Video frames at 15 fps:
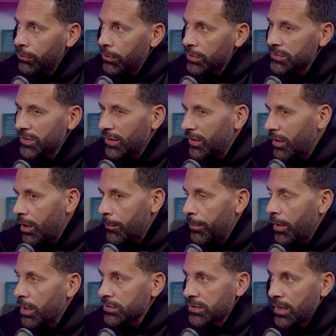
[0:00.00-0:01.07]
or I'd say, "No, I
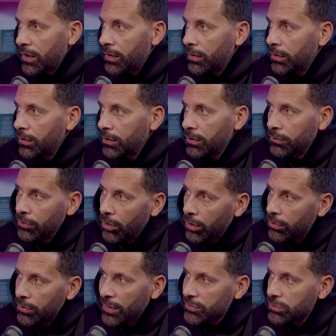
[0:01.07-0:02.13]
passed that. Not
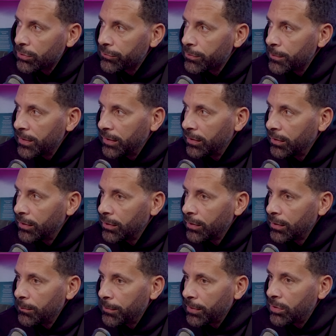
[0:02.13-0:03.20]
that's not for me,"
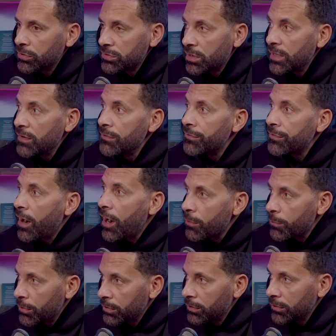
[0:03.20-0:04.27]
because of the
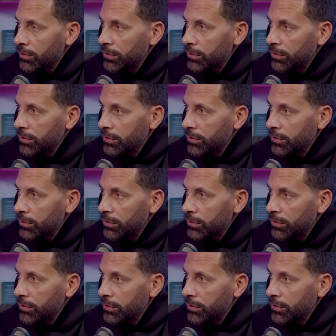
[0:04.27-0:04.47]
environment